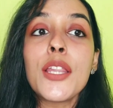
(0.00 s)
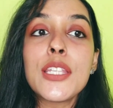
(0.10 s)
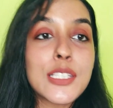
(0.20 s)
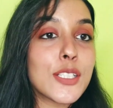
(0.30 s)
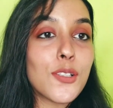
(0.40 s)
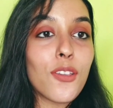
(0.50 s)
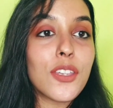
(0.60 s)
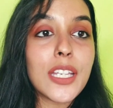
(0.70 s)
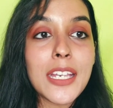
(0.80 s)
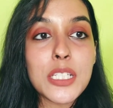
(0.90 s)
this is not
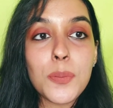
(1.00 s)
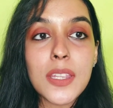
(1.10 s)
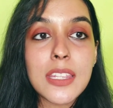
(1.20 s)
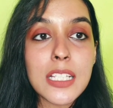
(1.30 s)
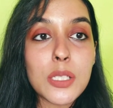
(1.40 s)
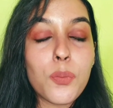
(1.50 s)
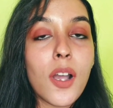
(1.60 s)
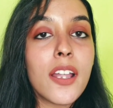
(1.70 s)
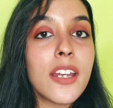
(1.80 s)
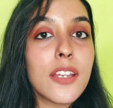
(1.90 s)
the case with this
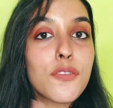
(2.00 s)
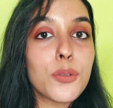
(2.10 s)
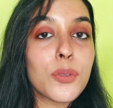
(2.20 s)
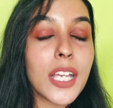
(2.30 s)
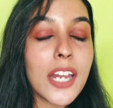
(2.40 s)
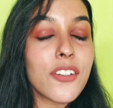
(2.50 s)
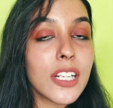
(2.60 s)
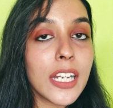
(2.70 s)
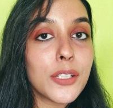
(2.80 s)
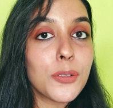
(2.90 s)
one if you can
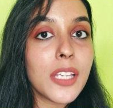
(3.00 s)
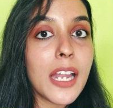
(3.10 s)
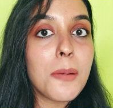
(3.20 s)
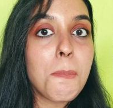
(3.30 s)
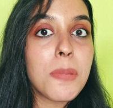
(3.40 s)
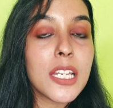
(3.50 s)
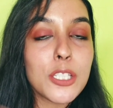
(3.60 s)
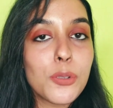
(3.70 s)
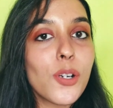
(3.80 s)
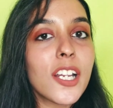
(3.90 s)
relate to that
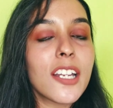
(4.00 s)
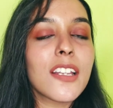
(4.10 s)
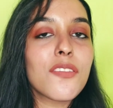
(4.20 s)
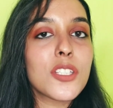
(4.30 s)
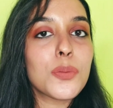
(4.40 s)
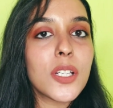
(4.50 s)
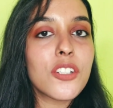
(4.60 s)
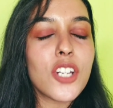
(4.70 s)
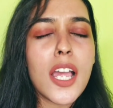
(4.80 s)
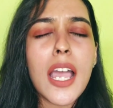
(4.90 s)
please go ahead and give this one
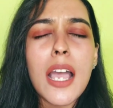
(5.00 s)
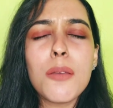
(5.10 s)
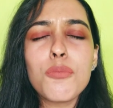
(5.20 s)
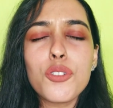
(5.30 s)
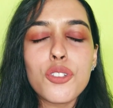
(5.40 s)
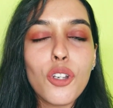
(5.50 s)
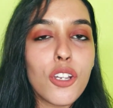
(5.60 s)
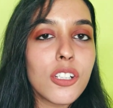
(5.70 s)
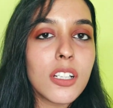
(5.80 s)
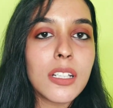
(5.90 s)
a try i'm
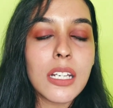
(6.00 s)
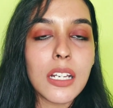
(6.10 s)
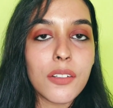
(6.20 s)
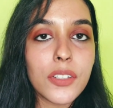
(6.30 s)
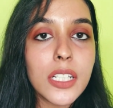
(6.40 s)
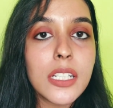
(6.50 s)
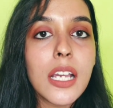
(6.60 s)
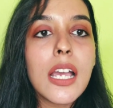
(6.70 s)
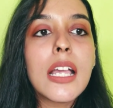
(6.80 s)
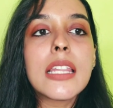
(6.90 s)
sure you're gonna love it
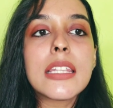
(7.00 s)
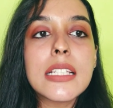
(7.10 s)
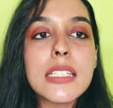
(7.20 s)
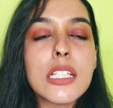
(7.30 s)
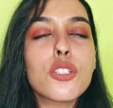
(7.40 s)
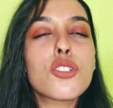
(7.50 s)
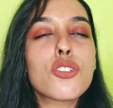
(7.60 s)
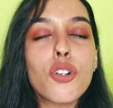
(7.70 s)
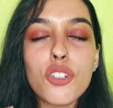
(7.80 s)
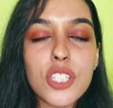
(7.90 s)
this is
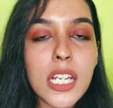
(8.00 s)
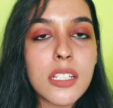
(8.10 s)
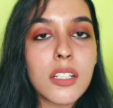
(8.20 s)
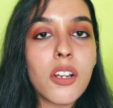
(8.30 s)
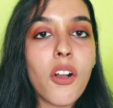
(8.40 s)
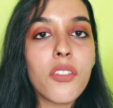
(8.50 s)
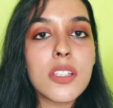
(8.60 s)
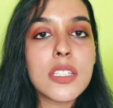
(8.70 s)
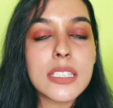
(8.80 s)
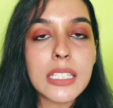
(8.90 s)
so gentle on
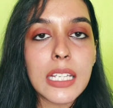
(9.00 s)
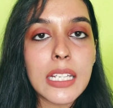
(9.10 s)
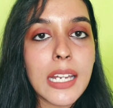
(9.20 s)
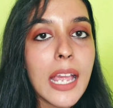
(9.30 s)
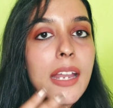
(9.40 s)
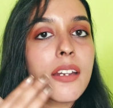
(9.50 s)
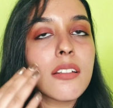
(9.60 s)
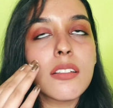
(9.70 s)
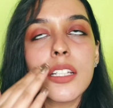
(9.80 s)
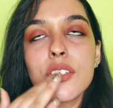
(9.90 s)
the skin
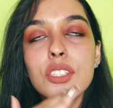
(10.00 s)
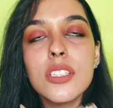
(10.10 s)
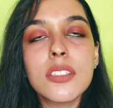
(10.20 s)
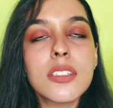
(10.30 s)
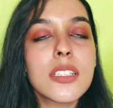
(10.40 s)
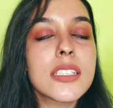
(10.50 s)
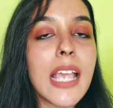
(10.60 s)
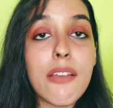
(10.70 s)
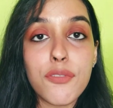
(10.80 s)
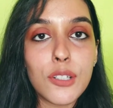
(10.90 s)
and it just is
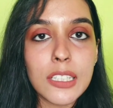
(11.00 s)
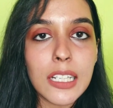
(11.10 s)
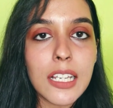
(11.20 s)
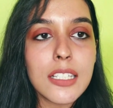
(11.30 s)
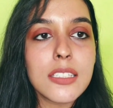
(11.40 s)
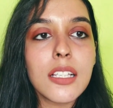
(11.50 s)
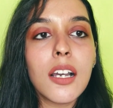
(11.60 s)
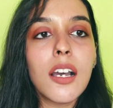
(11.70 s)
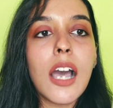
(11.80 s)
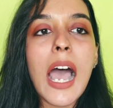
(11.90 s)
effortless
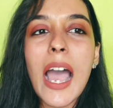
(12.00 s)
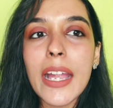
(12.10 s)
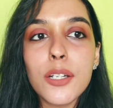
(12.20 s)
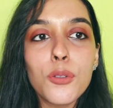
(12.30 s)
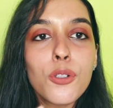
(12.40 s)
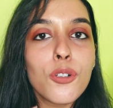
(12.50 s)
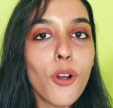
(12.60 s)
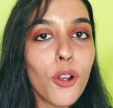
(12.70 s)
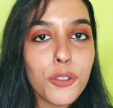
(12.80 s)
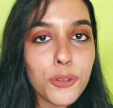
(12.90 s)
uh, i do
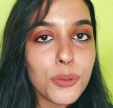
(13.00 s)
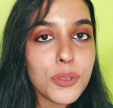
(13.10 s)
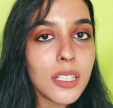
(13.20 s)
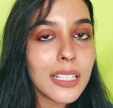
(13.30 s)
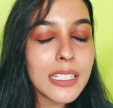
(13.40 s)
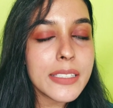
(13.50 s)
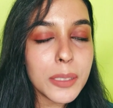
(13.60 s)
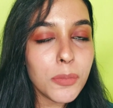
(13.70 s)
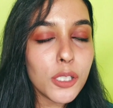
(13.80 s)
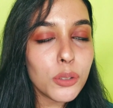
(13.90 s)
not use a
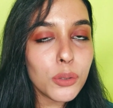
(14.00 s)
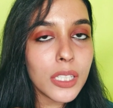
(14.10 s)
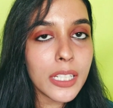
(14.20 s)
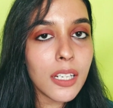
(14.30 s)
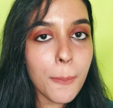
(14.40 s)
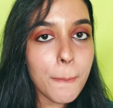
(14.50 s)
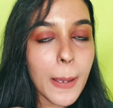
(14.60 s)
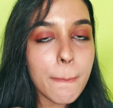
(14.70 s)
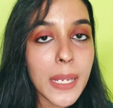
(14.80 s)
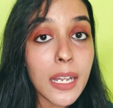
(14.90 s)
cleansing milk to clean up
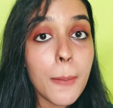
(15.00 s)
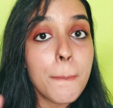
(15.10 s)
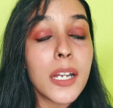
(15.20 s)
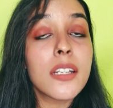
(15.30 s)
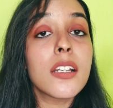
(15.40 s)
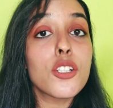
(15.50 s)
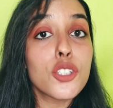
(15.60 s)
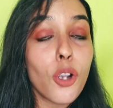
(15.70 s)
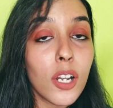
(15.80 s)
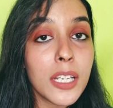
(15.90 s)
my makeup but
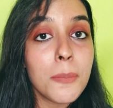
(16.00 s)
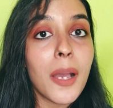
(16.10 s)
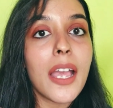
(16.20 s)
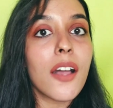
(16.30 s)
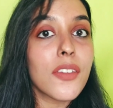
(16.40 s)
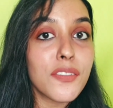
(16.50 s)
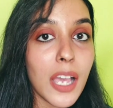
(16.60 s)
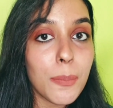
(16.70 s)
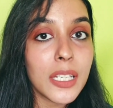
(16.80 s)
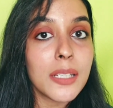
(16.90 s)
surely my other
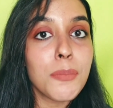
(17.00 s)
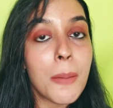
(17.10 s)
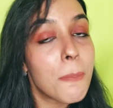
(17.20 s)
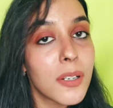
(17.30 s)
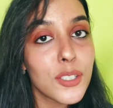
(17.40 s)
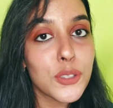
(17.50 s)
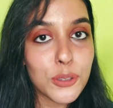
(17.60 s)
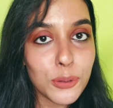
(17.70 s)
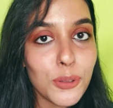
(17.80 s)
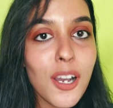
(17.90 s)
family members
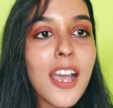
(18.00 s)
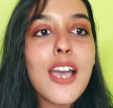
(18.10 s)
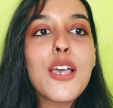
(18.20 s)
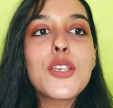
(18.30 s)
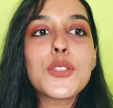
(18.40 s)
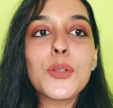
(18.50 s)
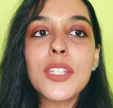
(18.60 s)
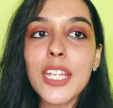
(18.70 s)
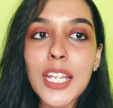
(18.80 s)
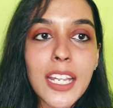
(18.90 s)
do so
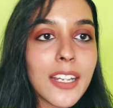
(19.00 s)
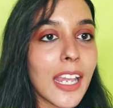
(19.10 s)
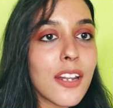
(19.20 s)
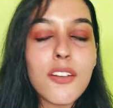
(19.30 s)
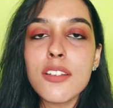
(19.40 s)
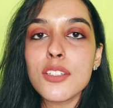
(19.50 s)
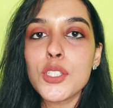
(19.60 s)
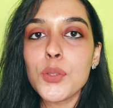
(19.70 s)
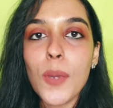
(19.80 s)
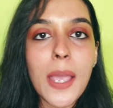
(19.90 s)
they can
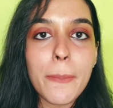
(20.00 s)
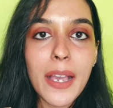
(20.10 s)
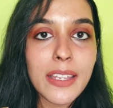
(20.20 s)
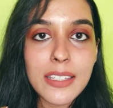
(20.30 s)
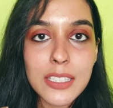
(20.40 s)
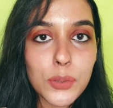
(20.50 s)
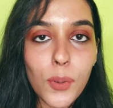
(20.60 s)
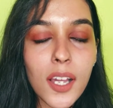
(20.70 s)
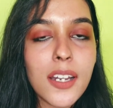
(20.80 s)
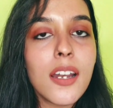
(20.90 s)
swear by this
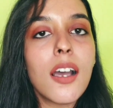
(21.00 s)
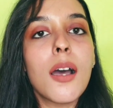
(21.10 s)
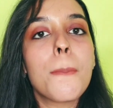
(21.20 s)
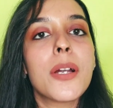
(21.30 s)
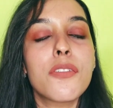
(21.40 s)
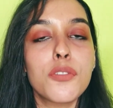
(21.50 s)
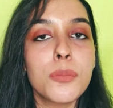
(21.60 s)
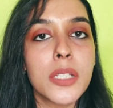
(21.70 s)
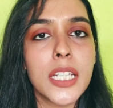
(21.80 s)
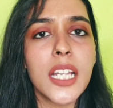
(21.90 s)
one uh, but for
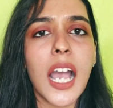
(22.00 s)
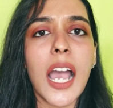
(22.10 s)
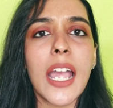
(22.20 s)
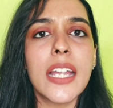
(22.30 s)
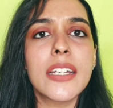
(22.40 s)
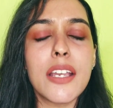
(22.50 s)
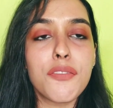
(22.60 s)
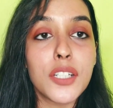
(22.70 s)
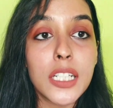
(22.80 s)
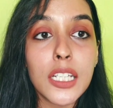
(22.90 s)
me i
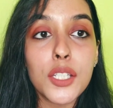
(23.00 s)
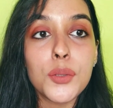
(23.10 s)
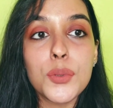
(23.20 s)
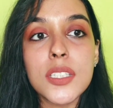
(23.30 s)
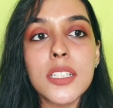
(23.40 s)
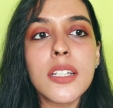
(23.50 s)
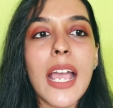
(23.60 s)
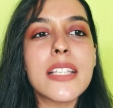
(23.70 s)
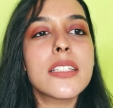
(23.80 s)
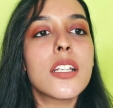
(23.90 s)
definitely use it
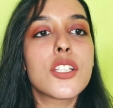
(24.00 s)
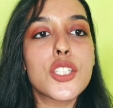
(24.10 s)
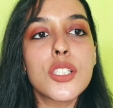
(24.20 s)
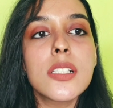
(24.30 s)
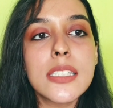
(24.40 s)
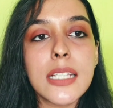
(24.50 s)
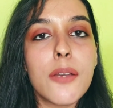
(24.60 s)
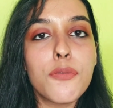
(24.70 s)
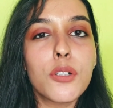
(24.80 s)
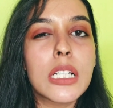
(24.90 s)
as an additional
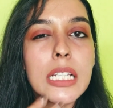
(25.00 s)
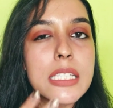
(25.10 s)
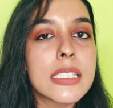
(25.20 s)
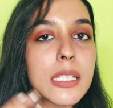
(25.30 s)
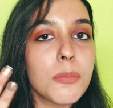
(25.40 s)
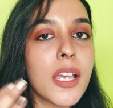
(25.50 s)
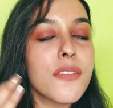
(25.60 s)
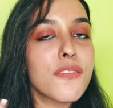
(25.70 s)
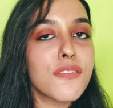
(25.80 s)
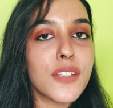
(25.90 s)
step for cleansing my
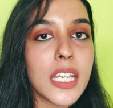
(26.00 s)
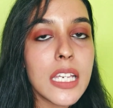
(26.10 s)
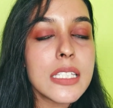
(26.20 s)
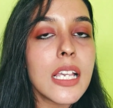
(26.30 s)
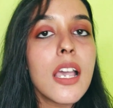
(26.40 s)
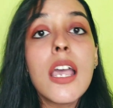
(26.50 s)
face